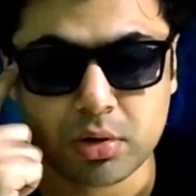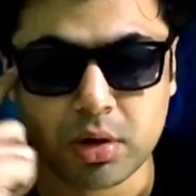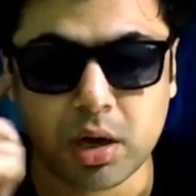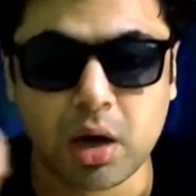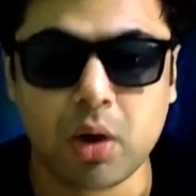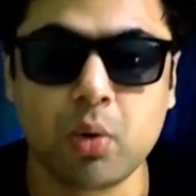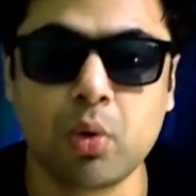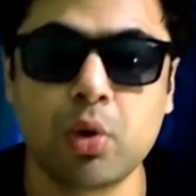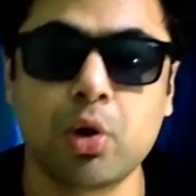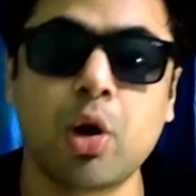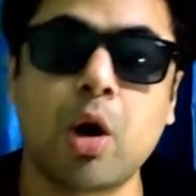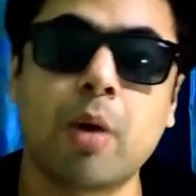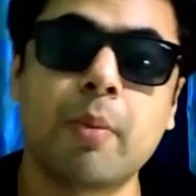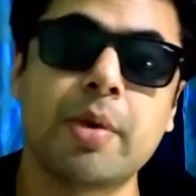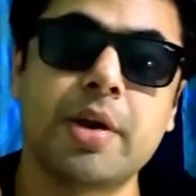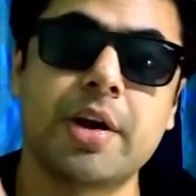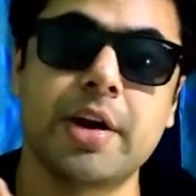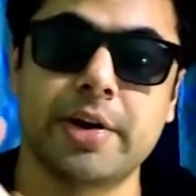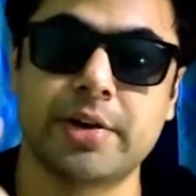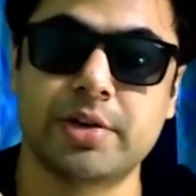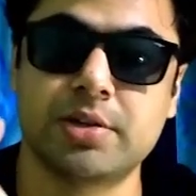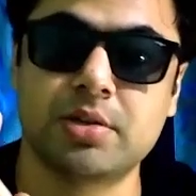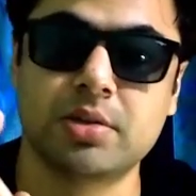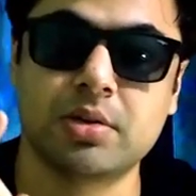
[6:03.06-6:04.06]
Rahu
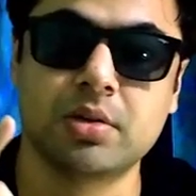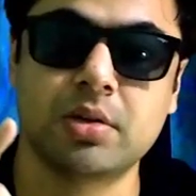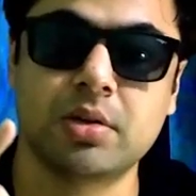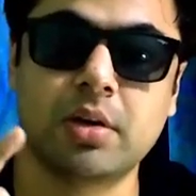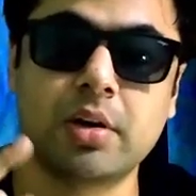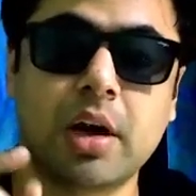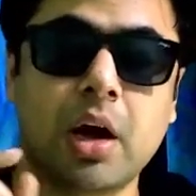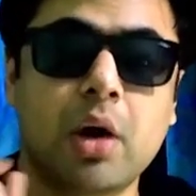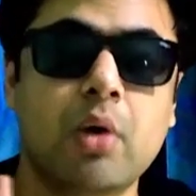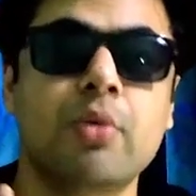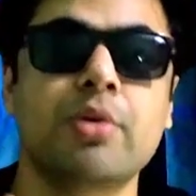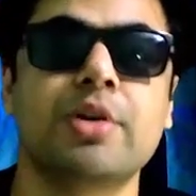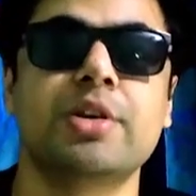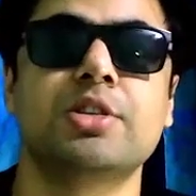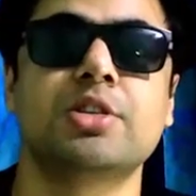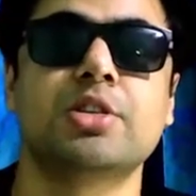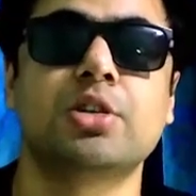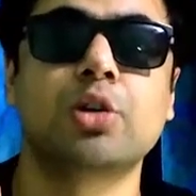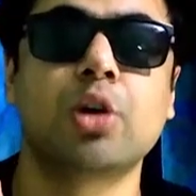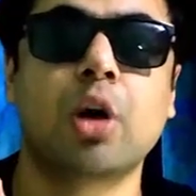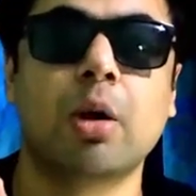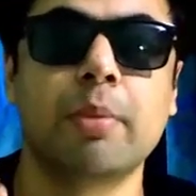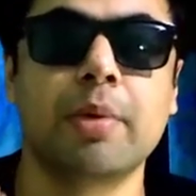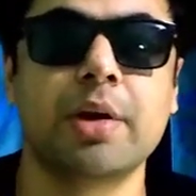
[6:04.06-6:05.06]
dominates. Rahu is
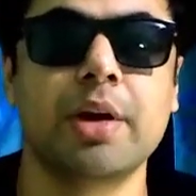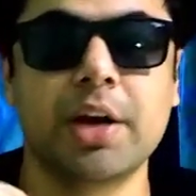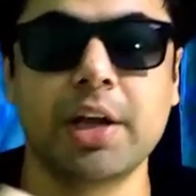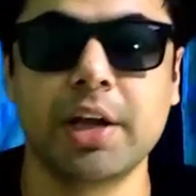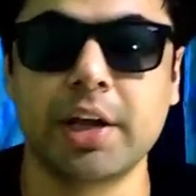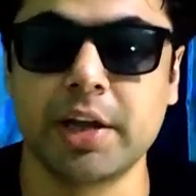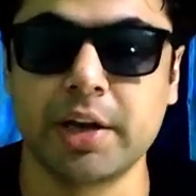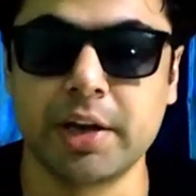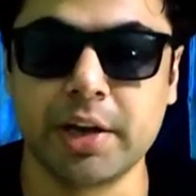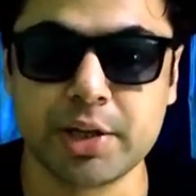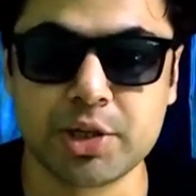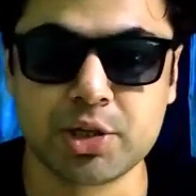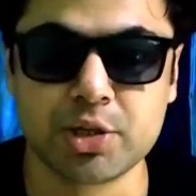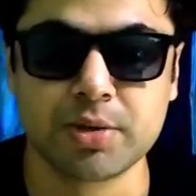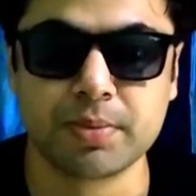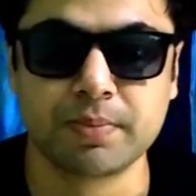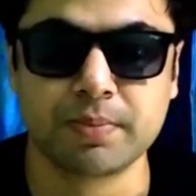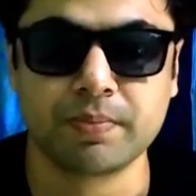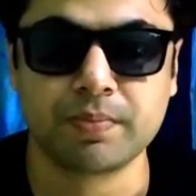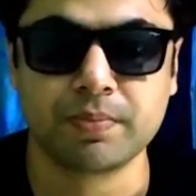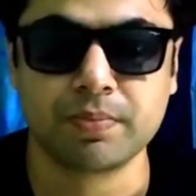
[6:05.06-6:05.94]
dominating in nature.